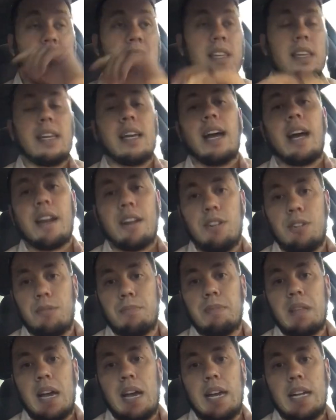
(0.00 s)
you gotta hope
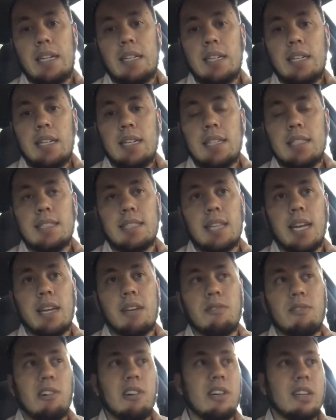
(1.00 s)
that
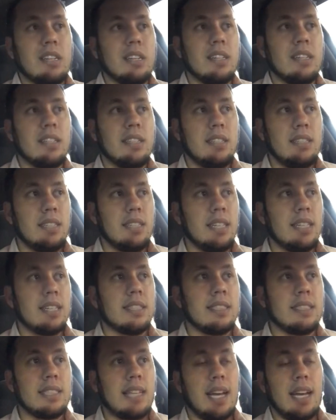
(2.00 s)
Saquon
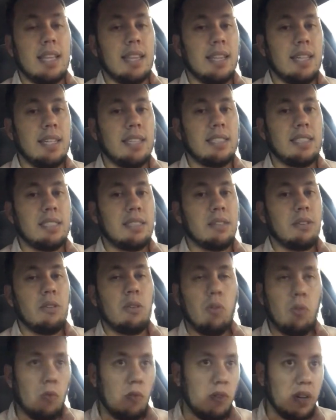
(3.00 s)
gets at least
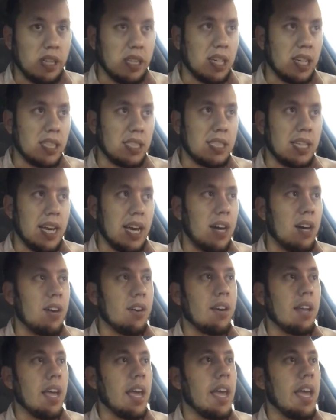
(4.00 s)
one
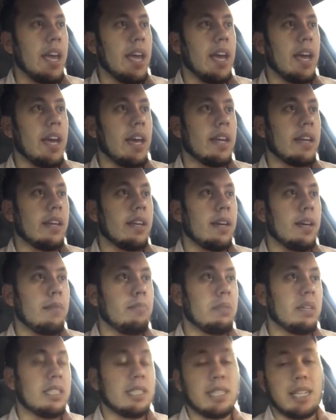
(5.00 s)
touchdown and a
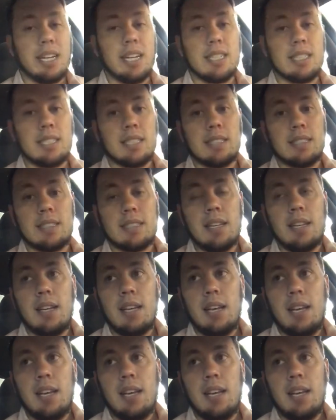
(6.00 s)
bunch of catches.